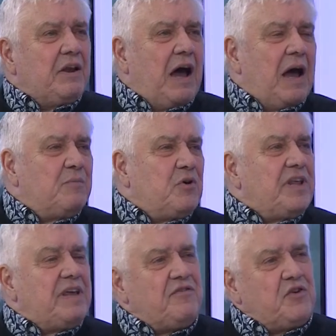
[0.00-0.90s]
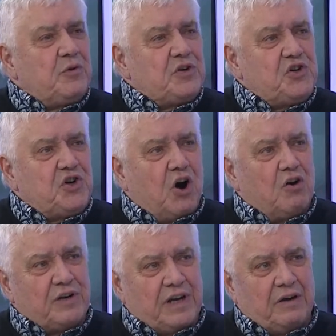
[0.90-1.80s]
Now, I'm going to give you a
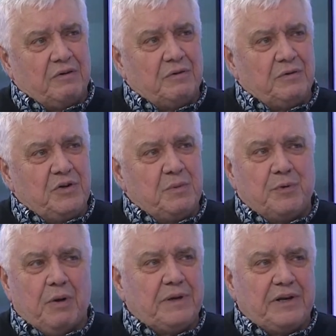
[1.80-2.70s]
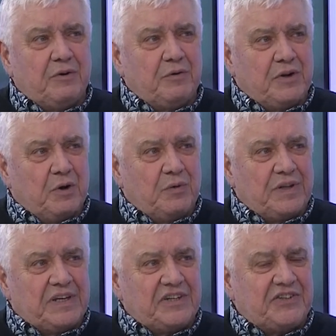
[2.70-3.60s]
shock now. You probably don't know
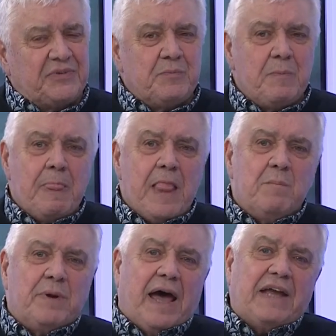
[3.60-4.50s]
this. But I